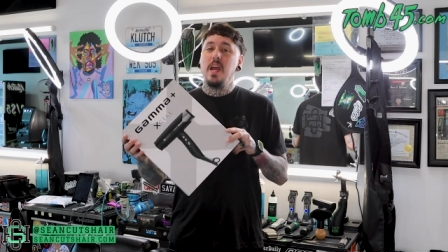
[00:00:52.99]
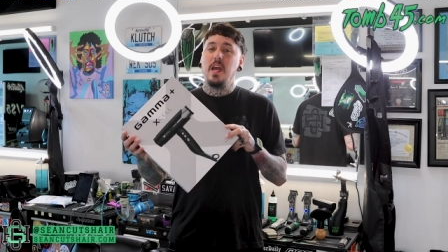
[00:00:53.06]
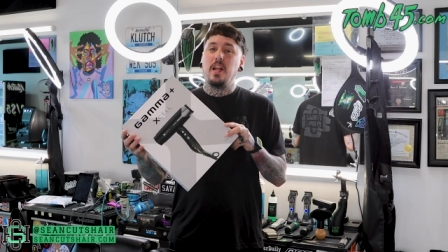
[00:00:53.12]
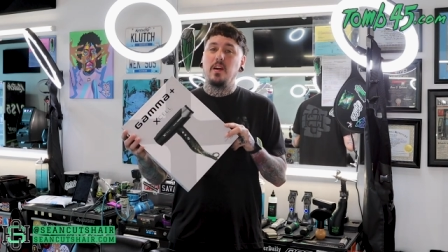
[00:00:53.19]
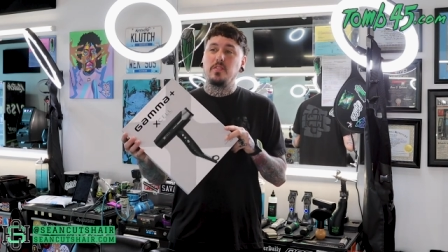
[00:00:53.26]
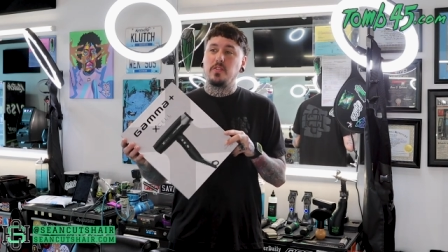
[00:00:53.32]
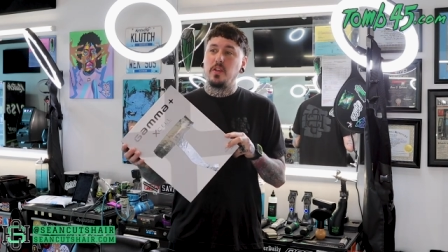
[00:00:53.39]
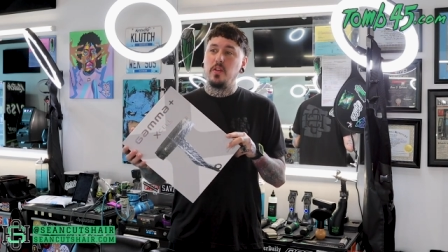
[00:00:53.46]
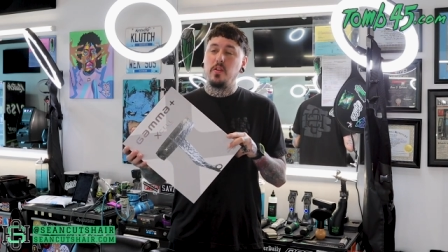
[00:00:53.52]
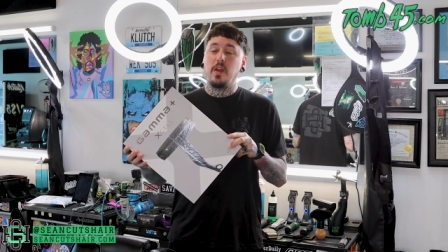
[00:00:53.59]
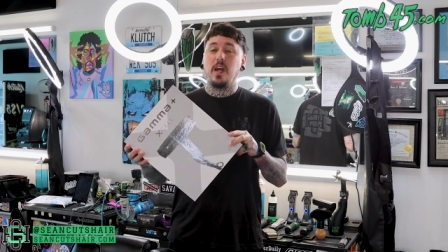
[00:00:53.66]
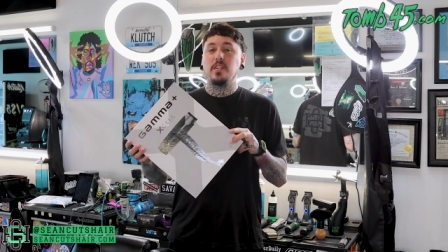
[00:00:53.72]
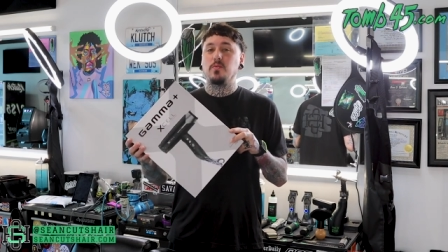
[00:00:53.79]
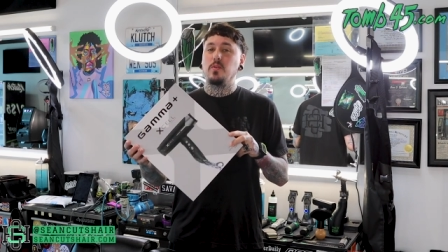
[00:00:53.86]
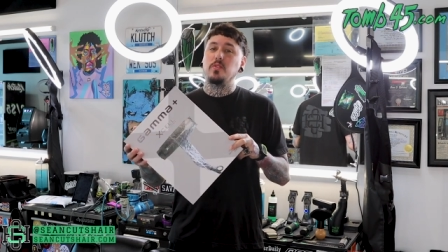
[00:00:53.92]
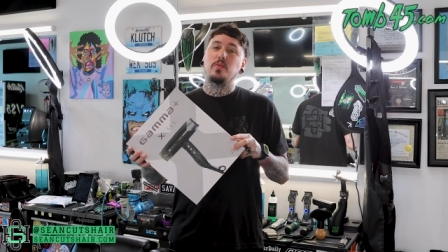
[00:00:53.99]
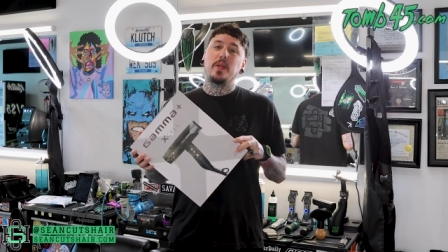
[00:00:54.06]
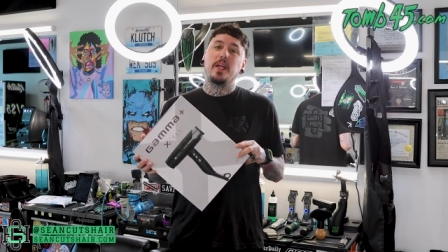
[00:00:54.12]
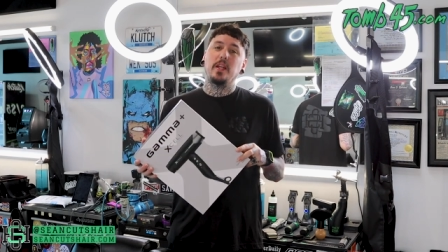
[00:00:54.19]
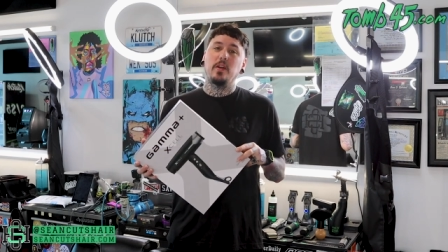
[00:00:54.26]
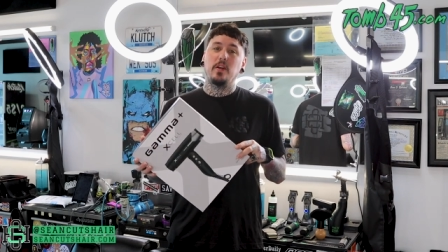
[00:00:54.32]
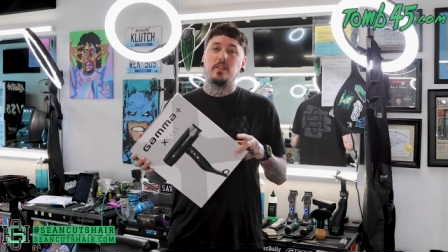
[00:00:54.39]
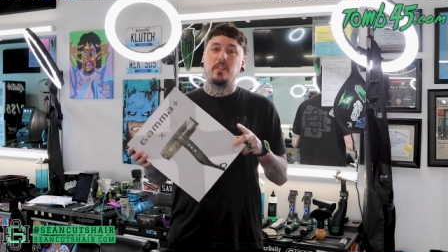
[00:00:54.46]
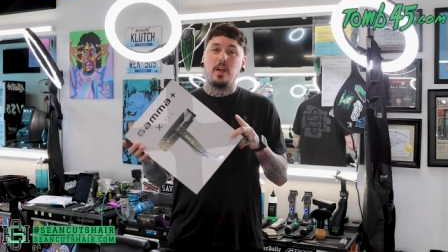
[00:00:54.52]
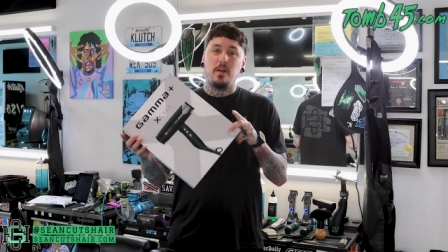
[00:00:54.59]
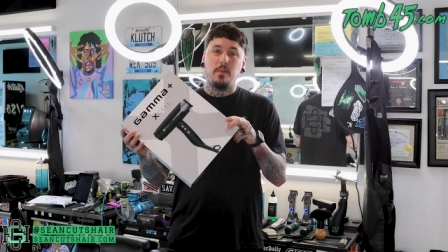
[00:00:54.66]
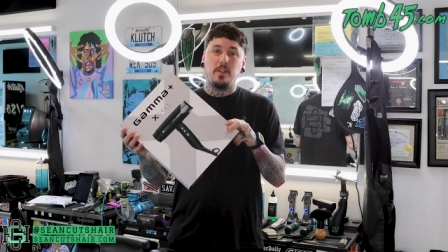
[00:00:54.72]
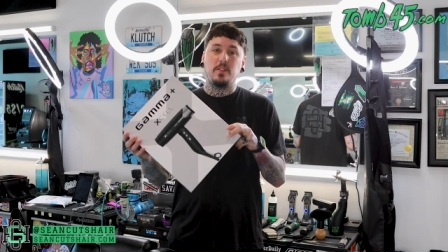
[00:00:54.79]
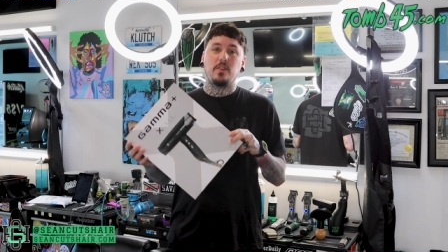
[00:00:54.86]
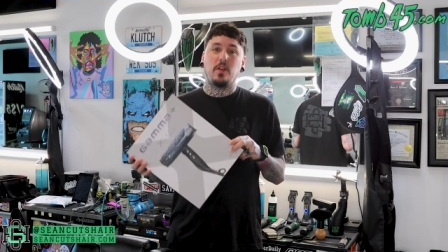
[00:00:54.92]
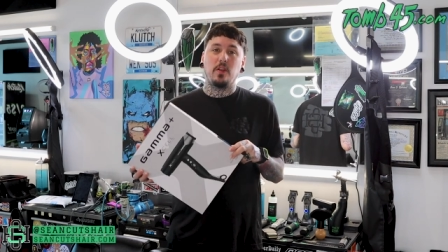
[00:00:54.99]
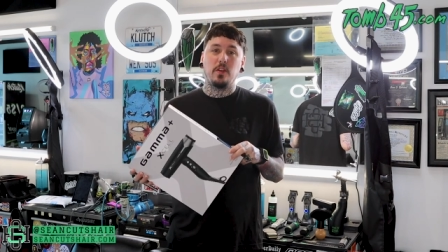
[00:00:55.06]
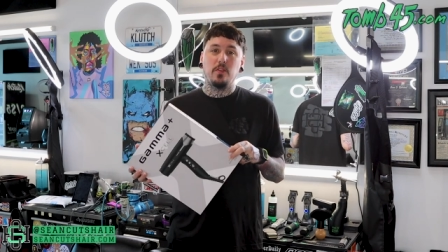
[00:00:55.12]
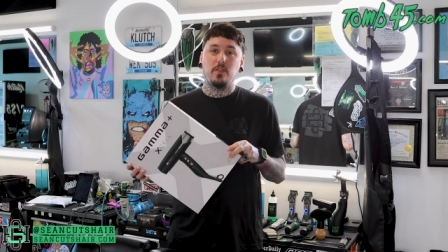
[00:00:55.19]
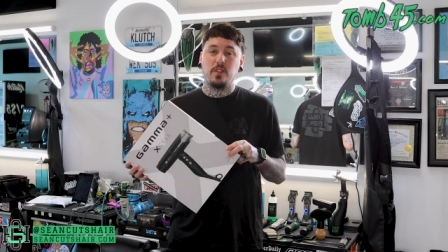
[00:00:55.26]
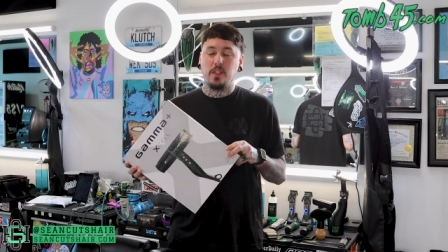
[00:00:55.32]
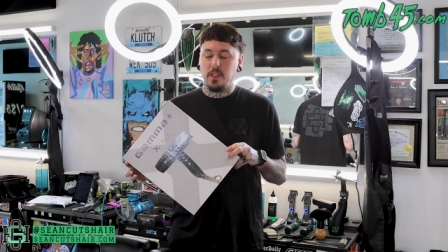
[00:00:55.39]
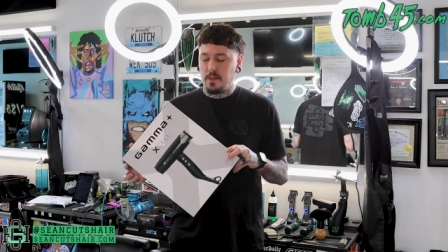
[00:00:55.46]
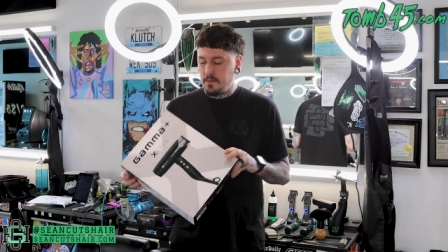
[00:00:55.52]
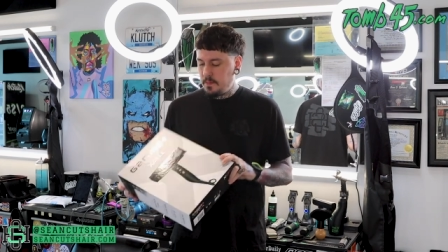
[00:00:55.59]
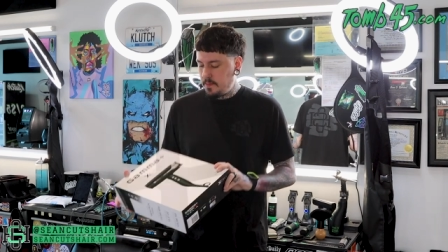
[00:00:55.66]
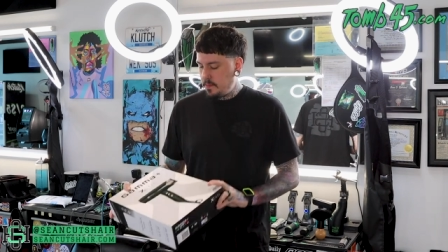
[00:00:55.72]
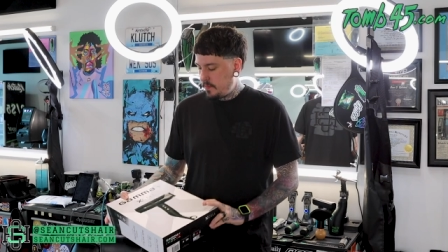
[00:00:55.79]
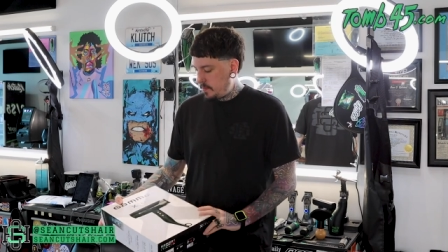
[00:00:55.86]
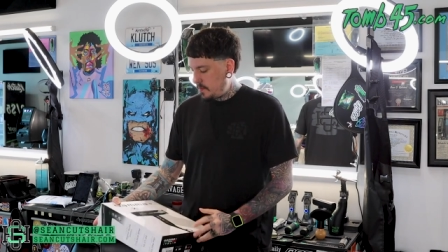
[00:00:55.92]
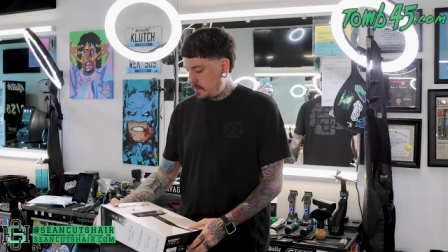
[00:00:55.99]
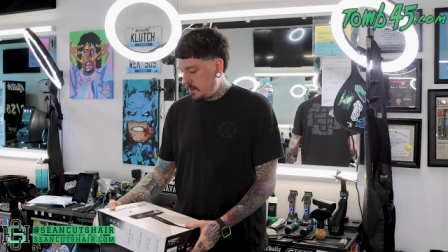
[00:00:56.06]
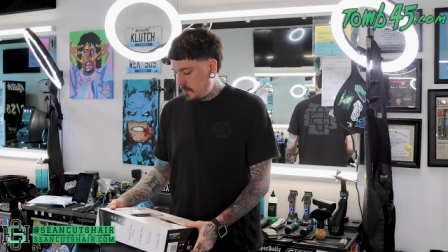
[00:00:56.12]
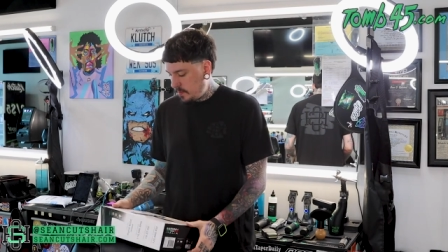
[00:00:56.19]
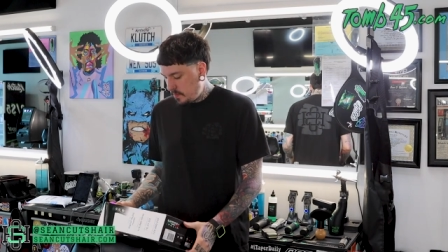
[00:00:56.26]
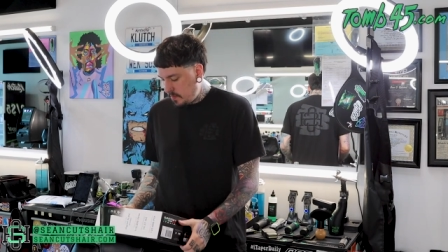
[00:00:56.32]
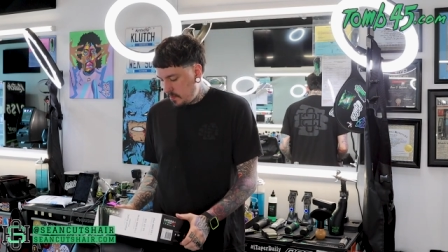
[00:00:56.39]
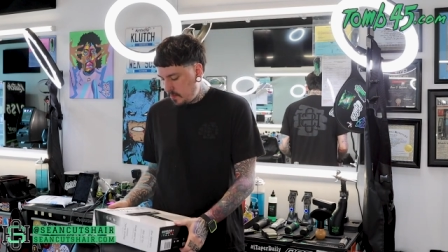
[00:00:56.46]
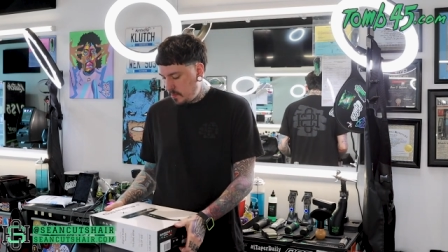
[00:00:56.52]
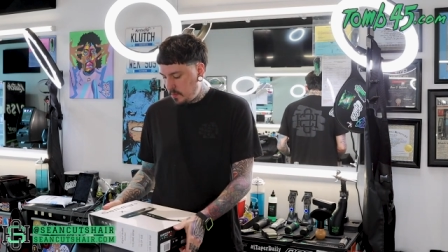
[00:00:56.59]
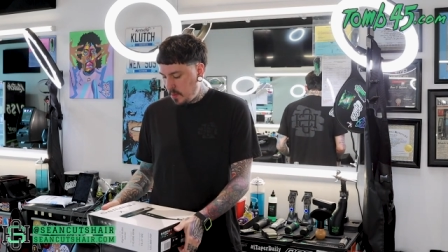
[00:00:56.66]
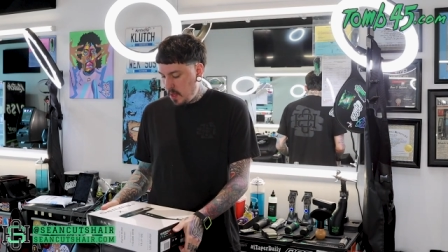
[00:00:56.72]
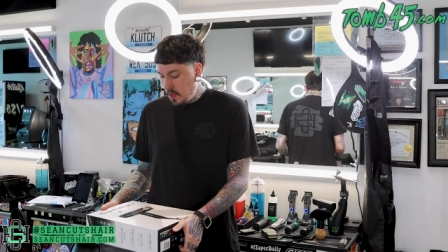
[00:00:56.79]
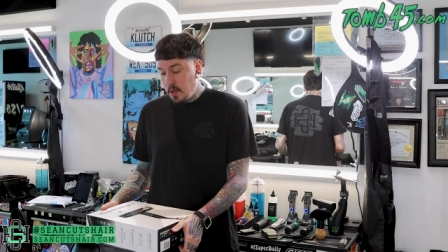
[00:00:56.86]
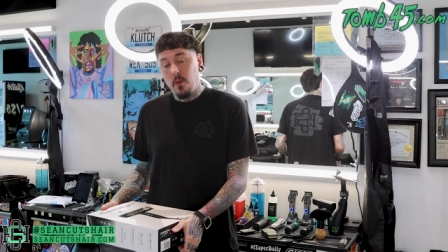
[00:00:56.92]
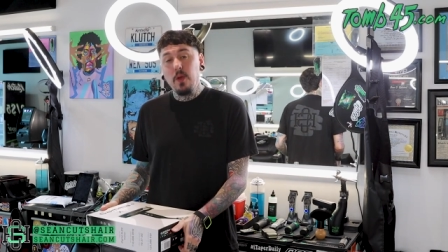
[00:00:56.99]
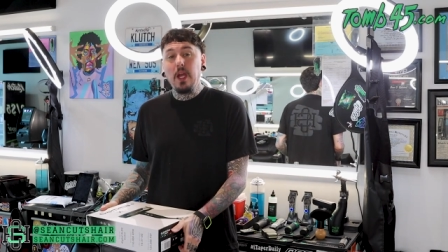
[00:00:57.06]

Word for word: and I'll show you guys once we get it hooked up and start using it.